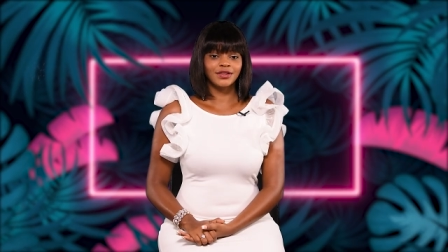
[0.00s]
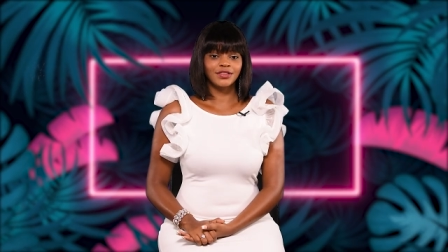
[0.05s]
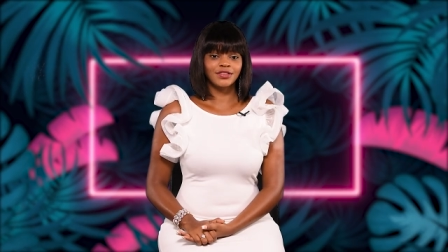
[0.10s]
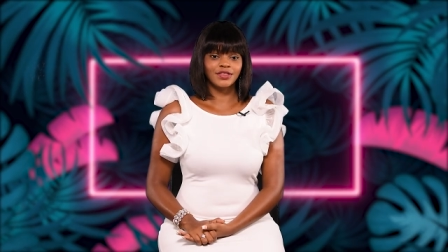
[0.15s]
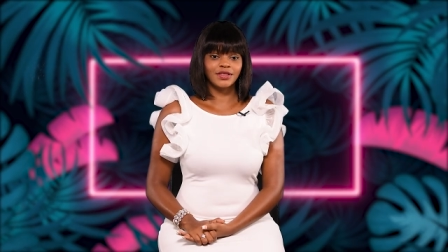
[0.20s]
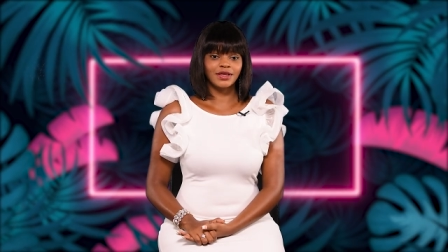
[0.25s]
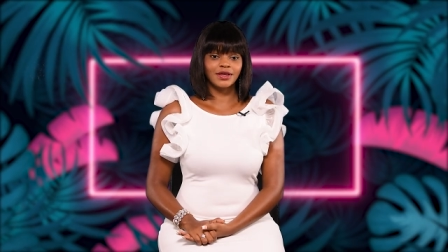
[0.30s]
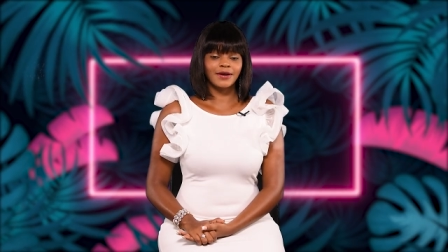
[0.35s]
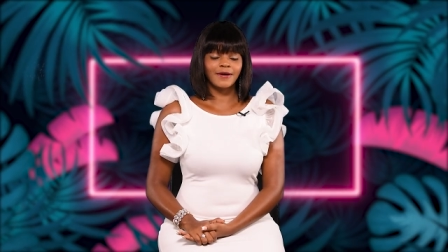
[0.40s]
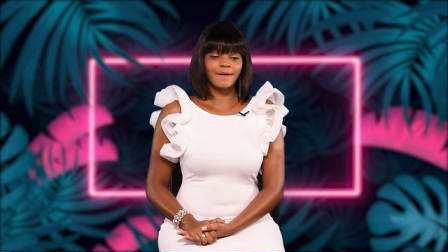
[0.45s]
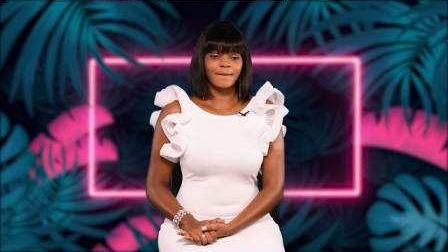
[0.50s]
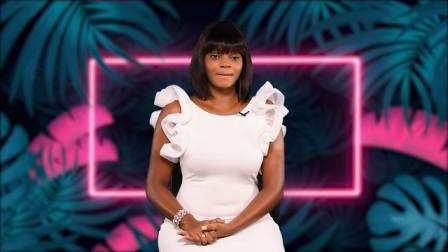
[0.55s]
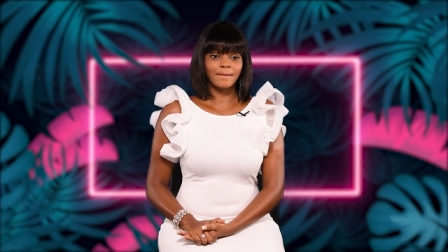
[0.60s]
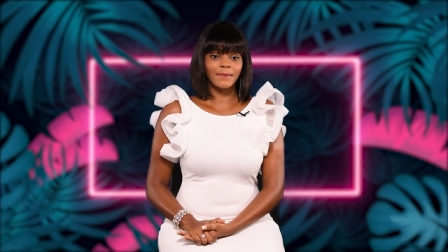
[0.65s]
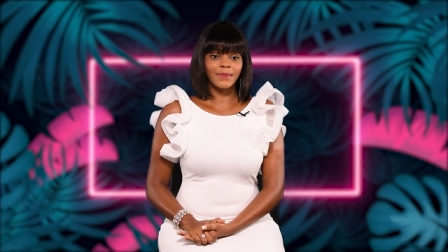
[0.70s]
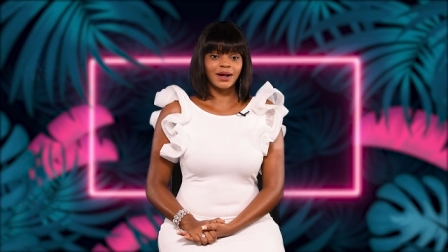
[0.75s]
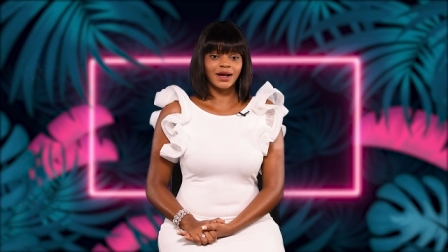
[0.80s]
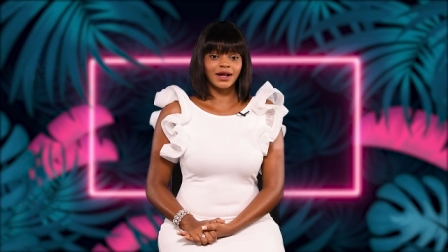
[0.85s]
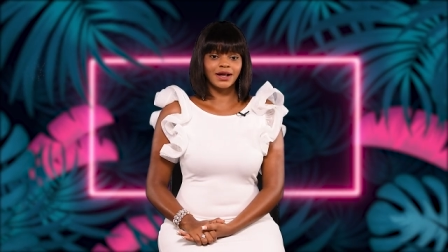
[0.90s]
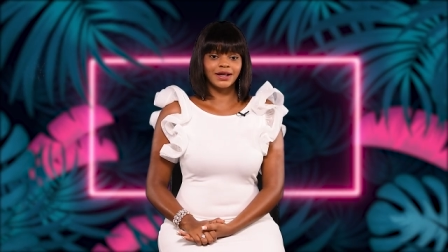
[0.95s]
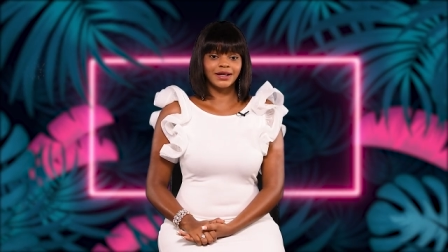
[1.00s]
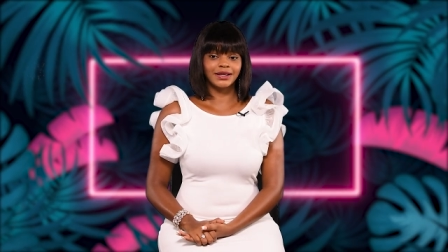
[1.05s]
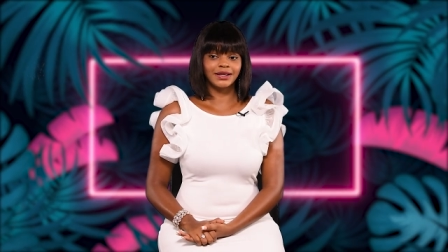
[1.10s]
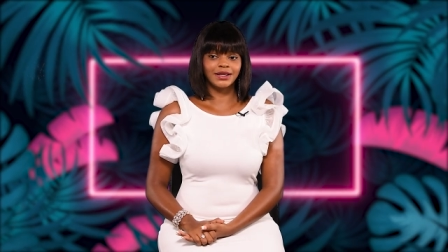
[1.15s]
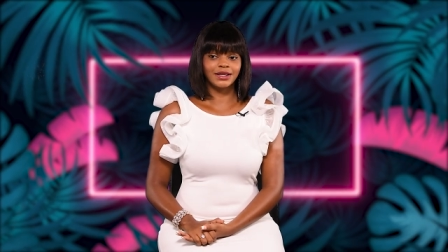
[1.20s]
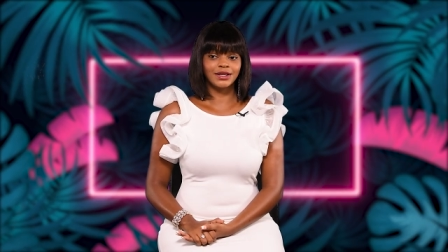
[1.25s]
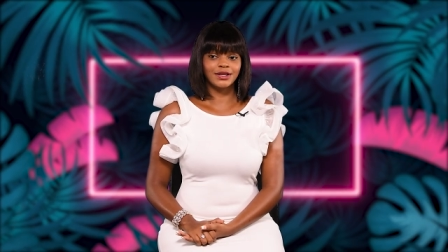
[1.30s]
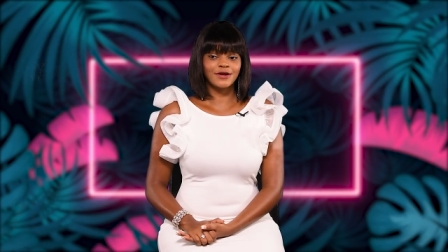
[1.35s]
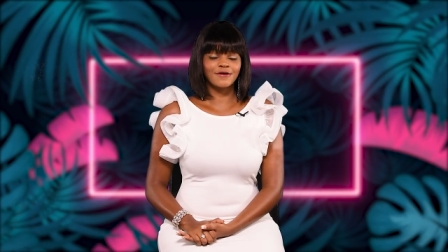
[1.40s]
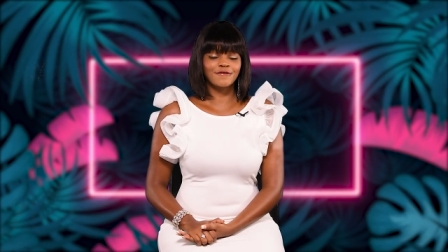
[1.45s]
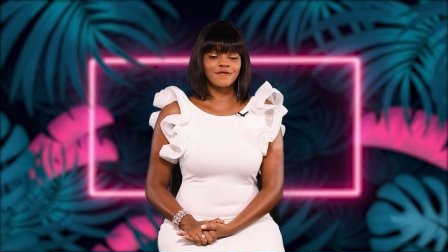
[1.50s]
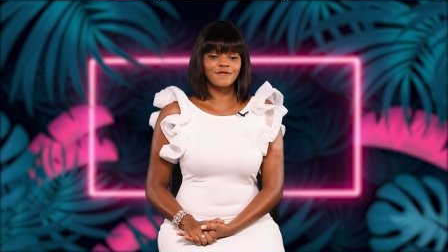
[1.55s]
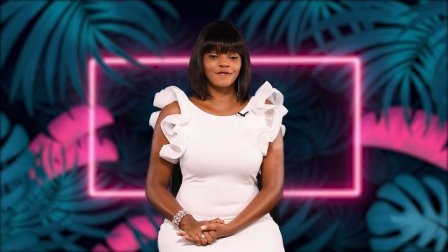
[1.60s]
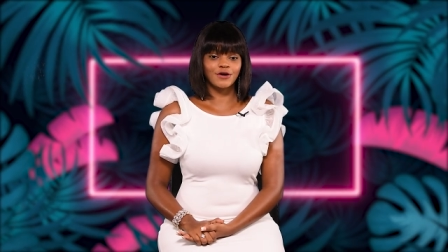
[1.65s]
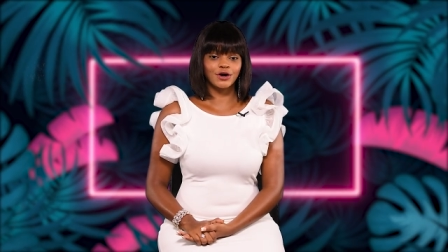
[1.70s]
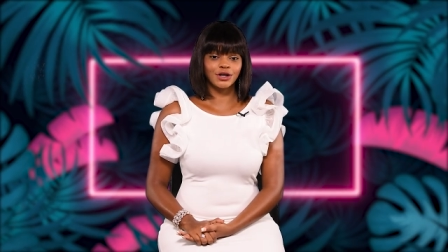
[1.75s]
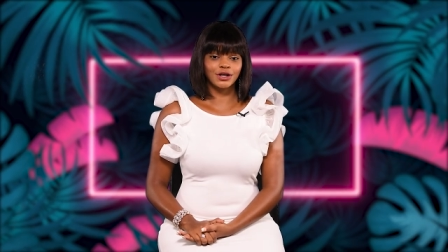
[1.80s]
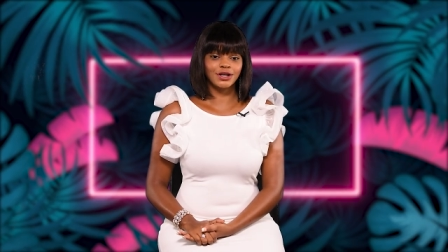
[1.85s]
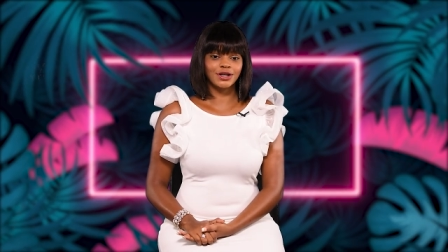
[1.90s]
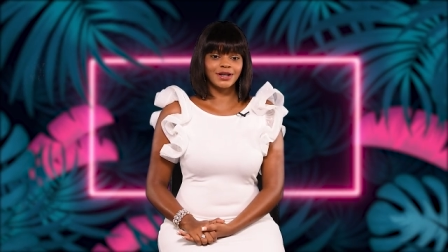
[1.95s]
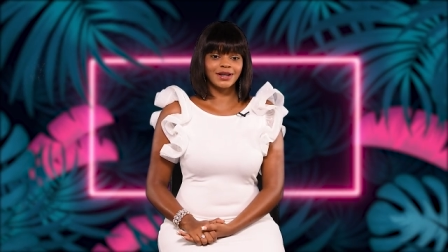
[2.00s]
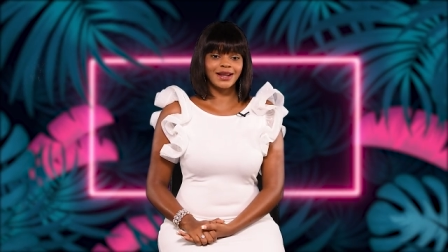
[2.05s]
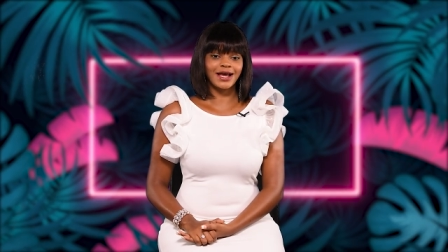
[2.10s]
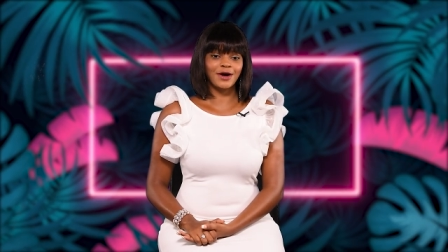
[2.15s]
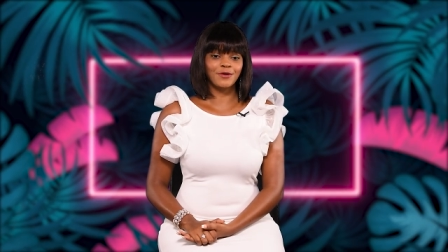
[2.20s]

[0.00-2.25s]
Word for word: think my fun,